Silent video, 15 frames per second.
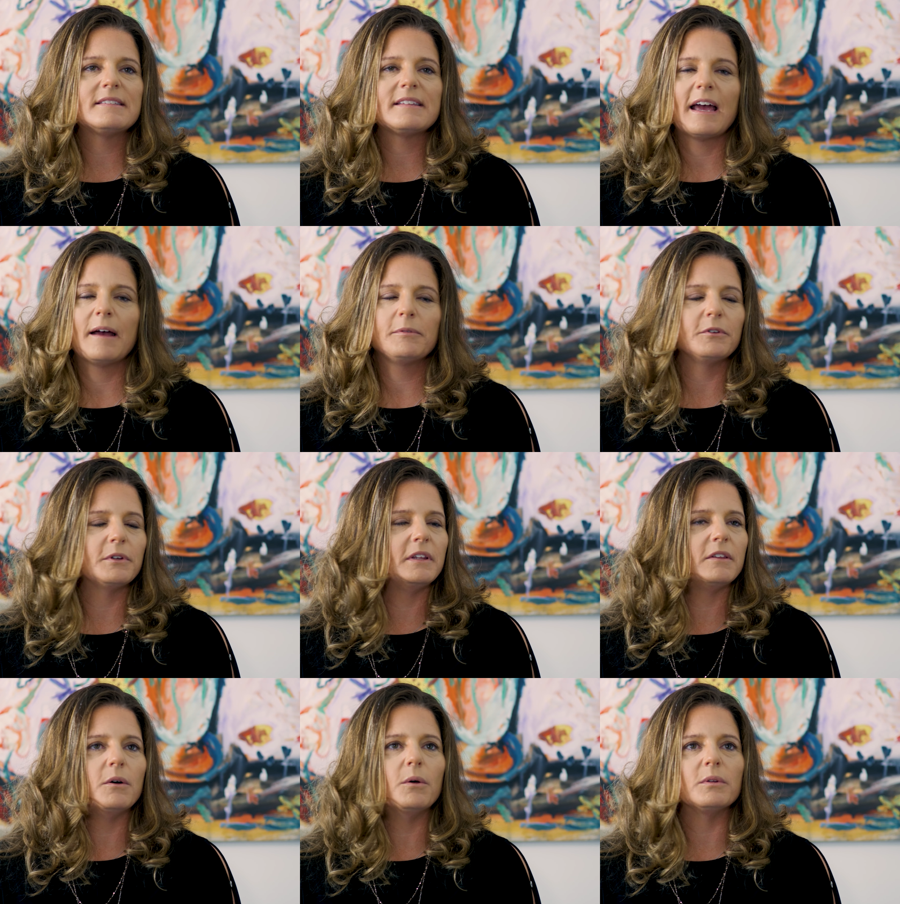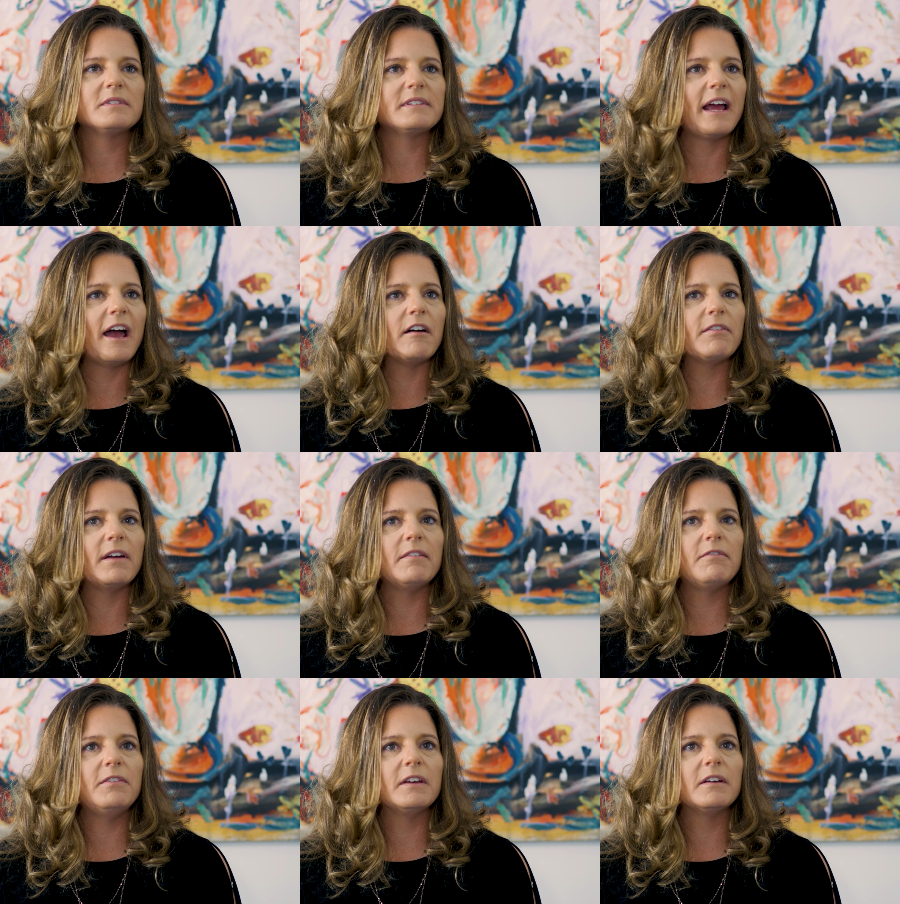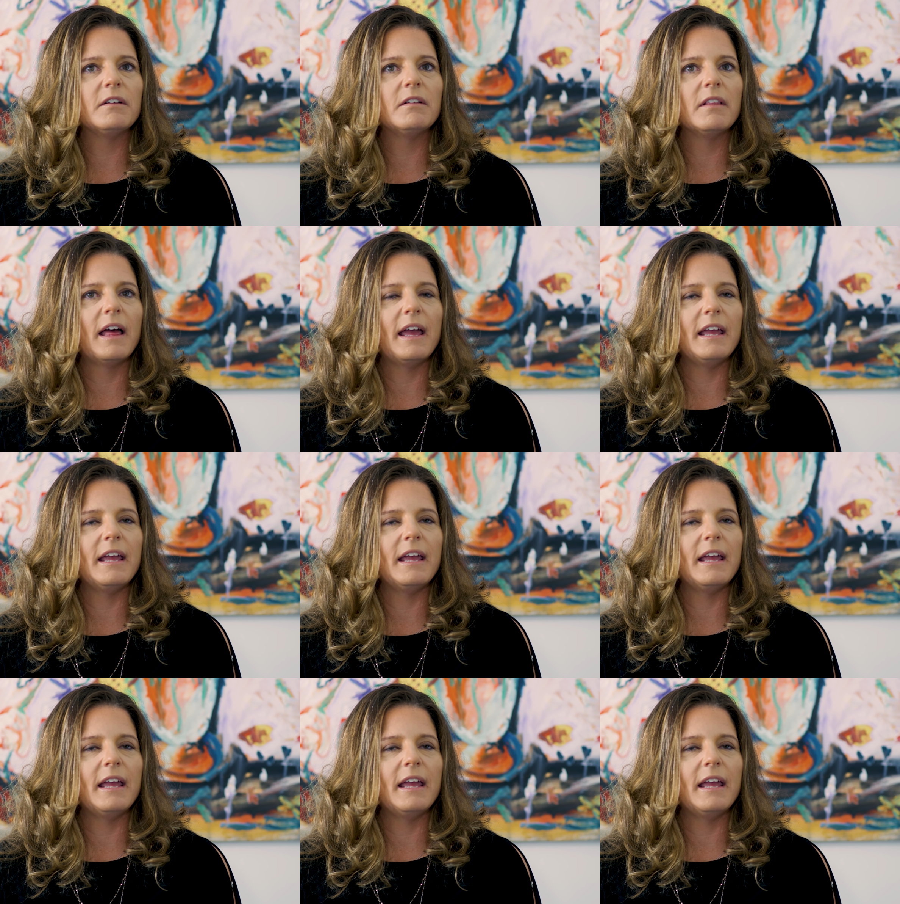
It's absolutely the whole staff. I feel